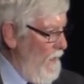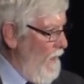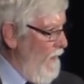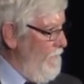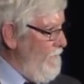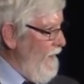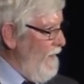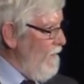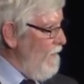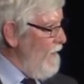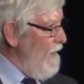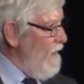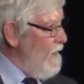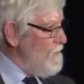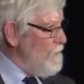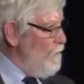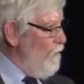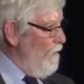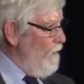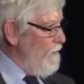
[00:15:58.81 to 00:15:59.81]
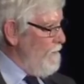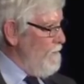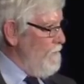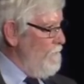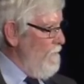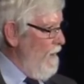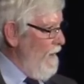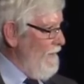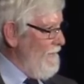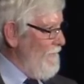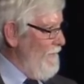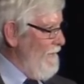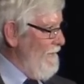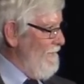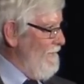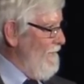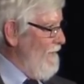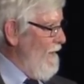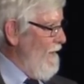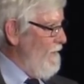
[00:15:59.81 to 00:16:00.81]
And that allows water to
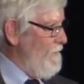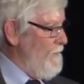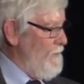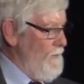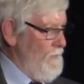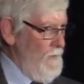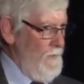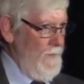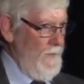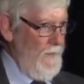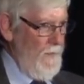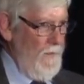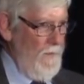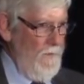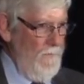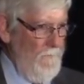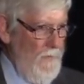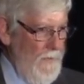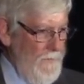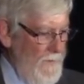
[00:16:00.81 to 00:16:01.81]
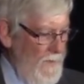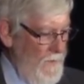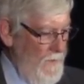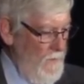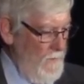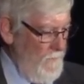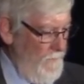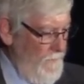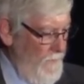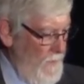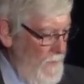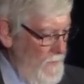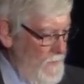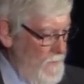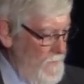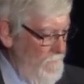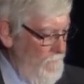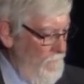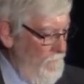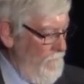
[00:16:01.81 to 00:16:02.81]
migrate laterally at that
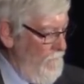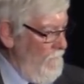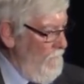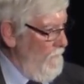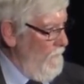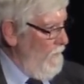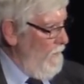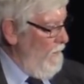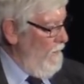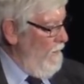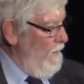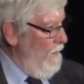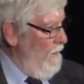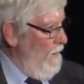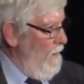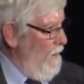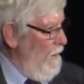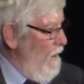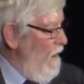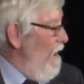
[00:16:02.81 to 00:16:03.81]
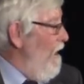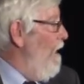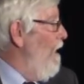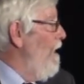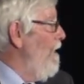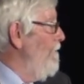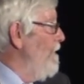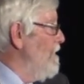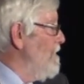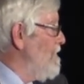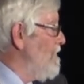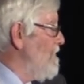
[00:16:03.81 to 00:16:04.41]
interface. Even